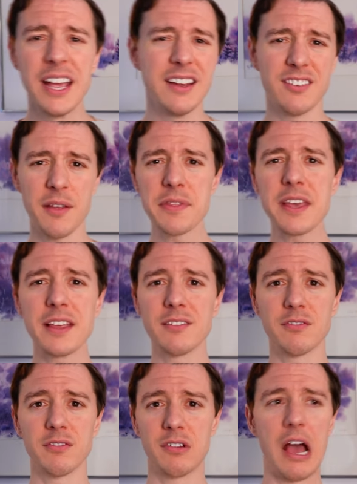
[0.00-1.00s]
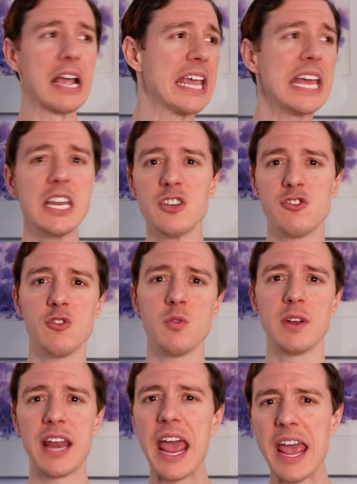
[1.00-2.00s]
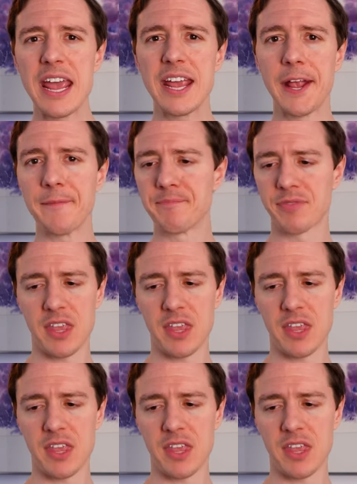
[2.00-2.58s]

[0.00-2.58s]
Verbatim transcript: It's something akin to an A,